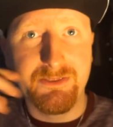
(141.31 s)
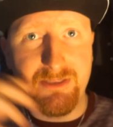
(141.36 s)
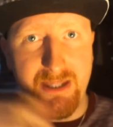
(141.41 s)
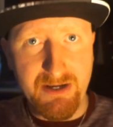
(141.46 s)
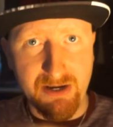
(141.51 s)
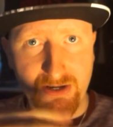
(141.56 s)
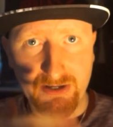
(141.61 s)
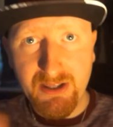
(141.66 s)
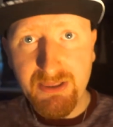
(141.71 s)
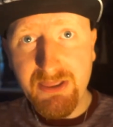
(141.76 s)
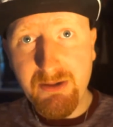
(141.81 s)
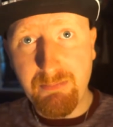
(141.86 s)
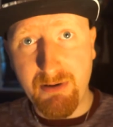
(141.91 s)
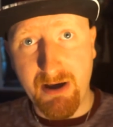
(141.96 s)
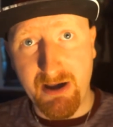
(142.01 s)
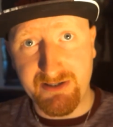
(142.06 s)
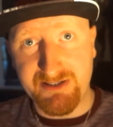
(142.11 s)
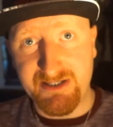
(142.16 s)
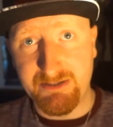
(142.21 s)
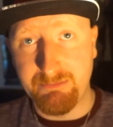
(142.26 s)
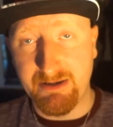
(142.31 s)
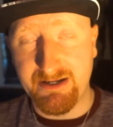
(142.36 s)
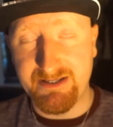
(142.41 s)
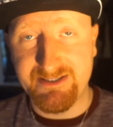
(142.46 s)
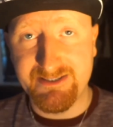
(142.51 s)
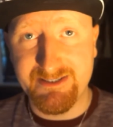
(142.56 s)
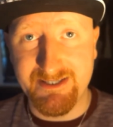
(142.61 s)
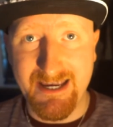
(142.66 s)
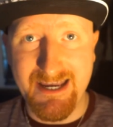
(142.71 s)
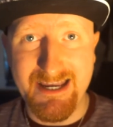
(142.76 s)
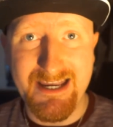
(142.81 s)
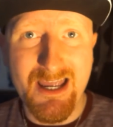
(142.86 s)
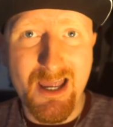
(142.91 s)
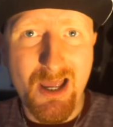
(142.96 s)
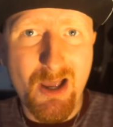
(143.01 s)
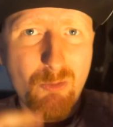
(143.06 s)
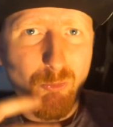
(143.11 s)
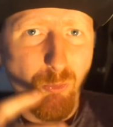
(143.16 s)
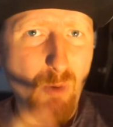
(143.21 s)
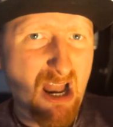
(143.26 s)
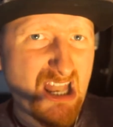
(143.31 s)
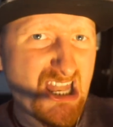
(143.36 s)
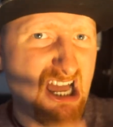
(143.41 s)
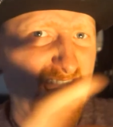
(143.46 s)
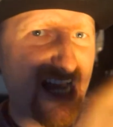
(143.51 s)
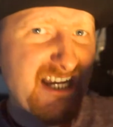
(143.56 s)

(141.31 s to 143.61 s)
Then another party might say, well,